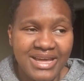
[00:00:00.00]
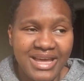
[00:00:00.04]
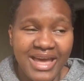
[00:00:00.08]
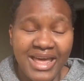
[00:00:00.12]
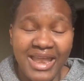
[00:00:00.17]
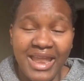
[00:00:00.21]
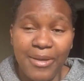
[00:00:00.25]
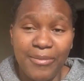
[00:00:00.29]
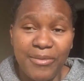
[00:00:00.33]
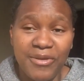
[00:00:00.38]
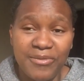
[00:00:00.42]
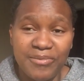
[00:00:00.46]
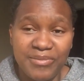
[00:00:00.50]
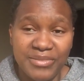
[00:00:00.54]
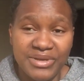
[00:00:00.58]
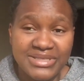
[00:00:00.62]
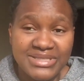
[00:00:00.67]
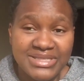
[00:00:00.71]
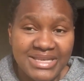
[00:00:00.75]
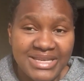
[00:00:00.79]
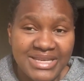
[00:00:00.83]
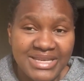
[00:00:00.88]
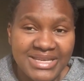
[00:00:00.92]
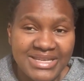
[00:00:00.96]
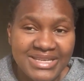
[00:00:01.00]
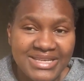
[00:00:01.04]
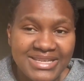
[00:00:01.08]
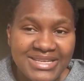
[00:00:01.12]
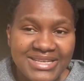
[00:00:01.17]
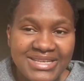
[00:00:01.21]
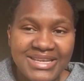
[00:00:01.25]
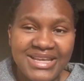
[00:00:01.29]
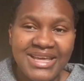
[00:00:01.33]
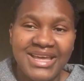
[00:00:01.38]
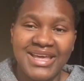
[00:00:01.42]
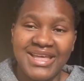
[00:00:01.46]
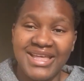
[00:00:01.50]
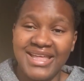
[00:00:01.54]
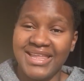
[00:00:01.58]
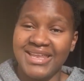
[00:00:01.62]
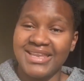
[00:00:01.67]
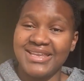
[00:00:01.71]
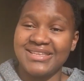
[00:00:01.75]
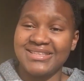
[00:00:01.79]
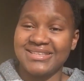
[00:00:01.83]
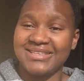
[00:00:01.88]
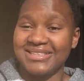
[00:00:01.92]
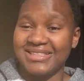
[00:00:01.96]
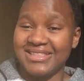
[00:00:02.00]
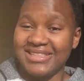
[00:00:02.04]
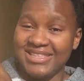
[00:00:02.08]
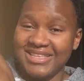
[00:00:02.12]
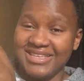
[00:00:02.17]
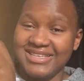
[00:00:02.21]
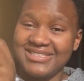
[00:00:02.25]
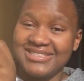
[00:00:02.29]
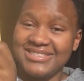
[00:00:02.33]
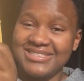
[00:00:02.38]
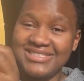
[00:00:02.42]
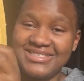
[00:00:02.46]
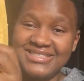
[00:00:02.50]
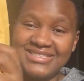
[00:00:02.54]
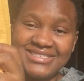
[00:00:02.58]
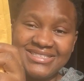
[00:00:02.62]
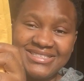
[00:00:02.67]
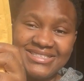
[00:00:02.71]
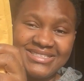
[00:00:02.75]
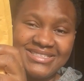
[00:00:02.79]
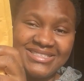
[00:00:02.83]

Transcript: and I've been missing it, and this